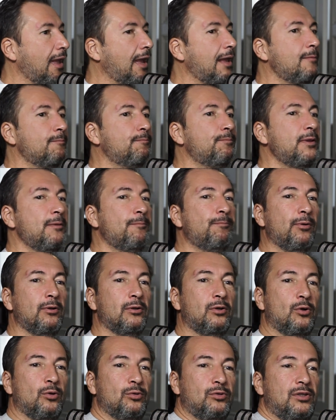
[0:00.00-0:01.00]
And
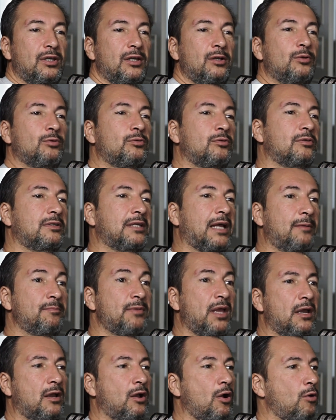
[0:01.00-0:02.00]
people continue to tell
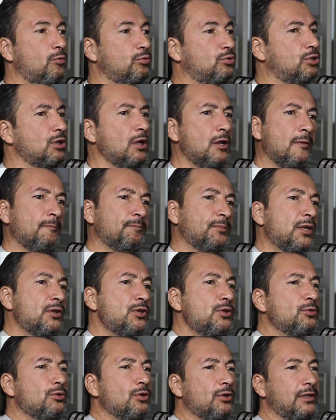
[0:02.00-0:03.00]
me, hey, coach,
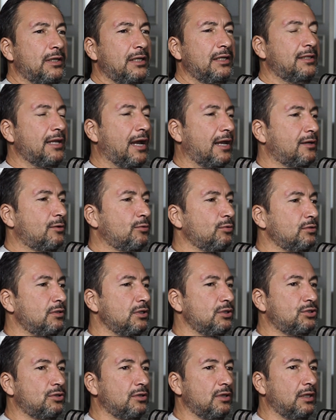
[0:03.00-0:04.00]
you don't need air
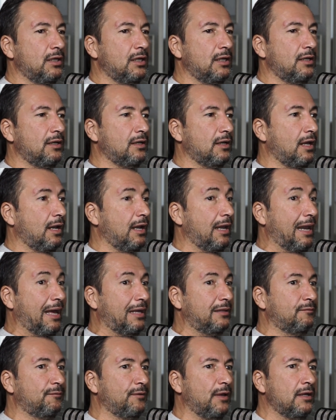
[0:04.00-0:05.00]
conditioning in
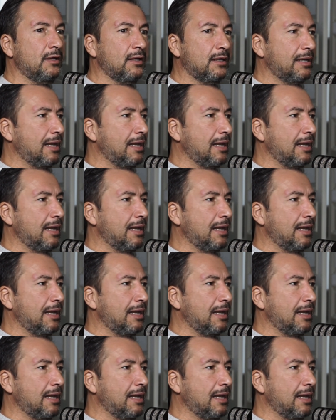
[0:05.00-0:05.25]
Latvia.